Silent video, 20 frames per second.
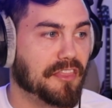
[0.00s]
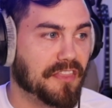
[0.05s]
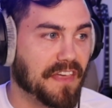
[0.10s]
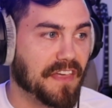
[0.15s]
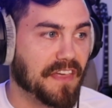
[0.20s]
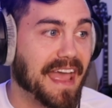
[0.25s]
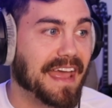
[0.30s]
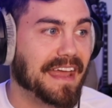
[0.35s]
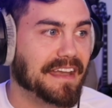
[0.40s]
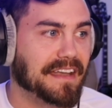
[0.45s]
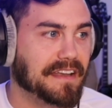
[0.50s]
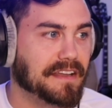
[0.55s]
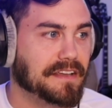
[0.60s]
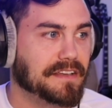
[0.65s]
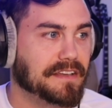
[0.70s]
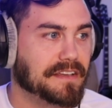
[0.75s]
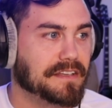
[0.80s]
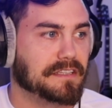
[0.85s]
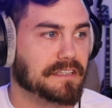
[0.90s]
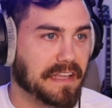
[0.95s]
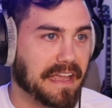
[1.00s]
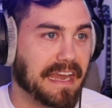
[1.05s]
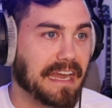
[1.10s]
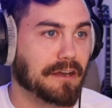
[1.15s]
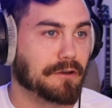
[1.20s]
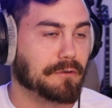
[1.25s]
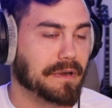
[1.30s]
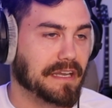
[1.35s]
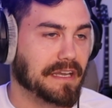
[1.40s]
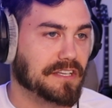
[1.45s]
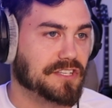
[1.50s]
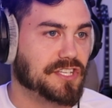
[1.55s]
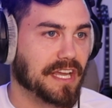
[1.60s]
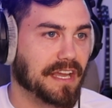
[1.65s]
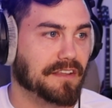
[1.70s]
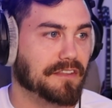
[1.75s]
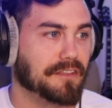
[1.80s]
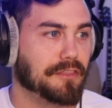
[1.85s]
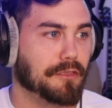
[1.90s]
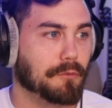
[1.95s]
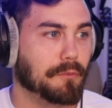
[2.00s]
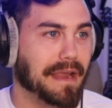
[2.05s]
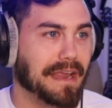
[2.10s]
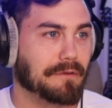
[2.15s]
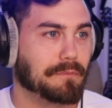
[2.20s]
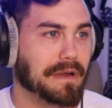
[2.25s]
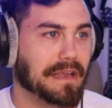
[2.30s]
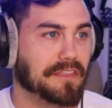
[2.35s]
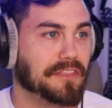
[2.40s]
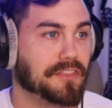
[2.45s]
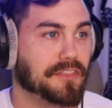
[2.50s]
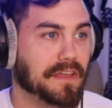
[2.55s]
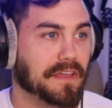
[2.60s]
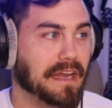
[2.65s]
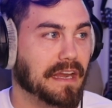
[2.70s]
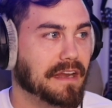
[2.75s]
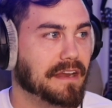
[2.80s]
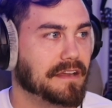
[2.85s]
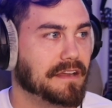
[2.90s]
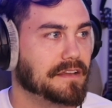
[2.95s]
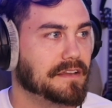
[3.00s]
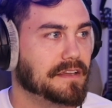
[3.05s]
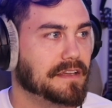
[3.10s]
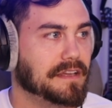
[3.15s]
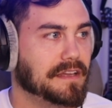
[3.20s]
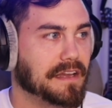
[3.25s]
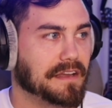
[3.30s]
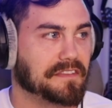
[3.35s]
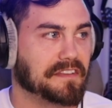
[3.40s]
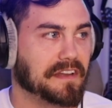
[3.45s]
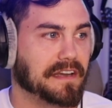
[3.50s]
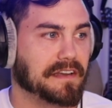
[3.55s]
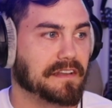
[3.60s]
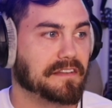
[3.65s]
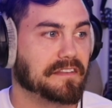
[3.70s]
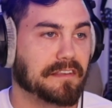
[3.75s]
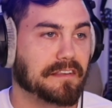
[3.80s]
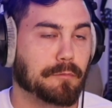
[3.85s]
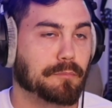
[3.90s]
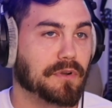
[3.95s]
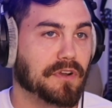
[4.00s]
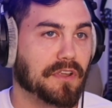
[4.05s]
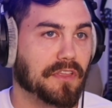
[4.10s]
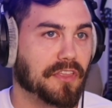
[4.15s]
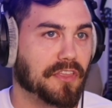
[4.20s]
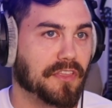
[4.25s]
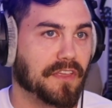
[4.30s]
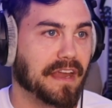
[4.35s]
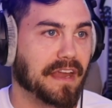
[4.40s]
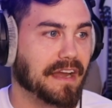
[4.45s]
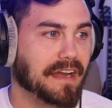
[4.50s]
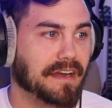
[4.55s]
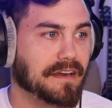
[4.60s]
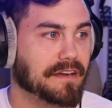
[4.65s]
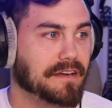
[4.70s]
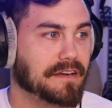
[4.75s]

than language and the way we think. It's not a separate thing.